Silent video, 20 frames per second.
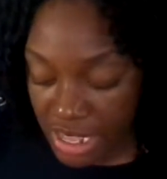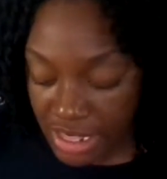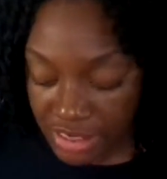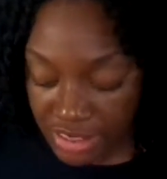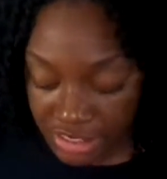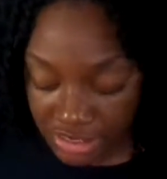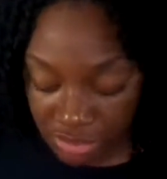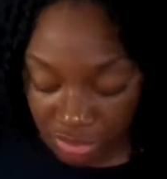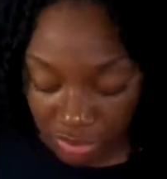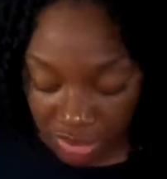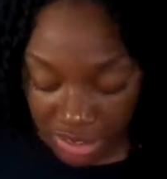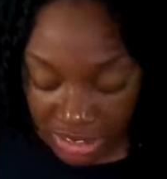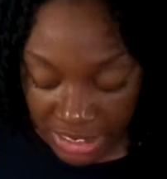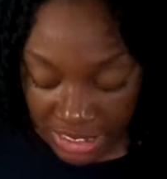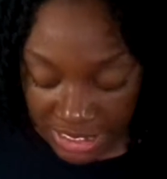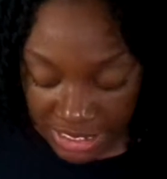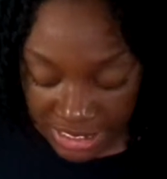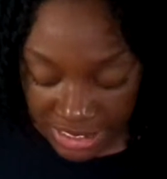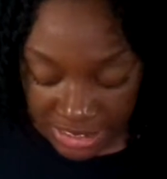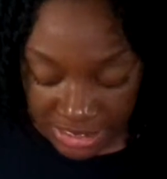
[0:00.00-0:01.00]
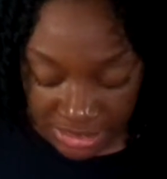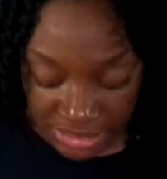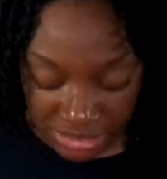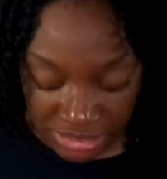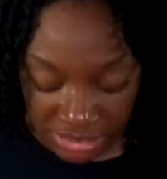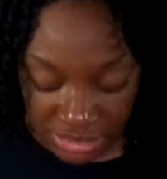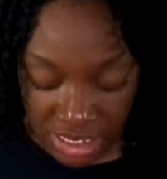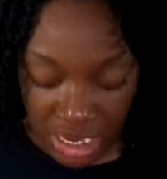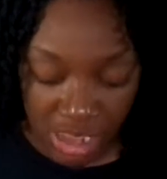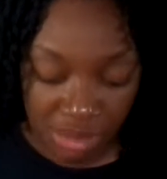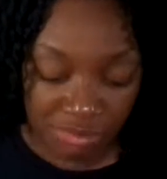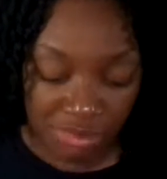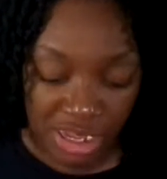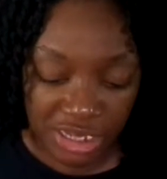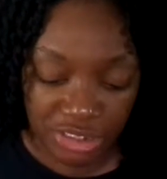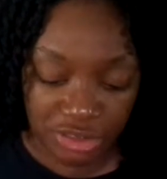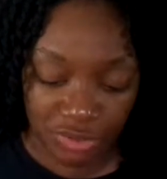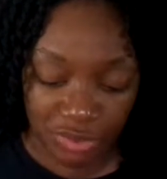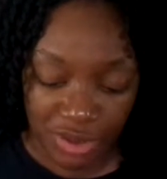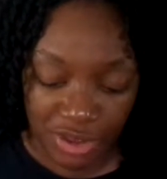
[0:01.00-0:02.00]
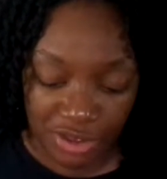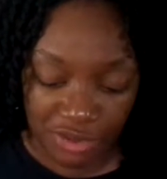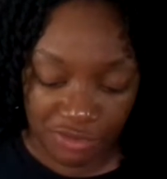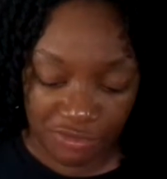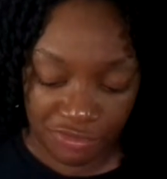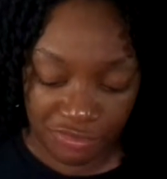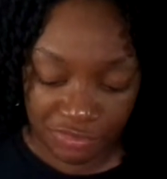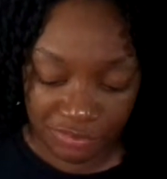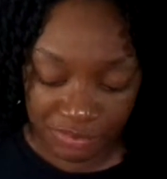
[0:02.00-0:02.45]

This one is 9 by 12.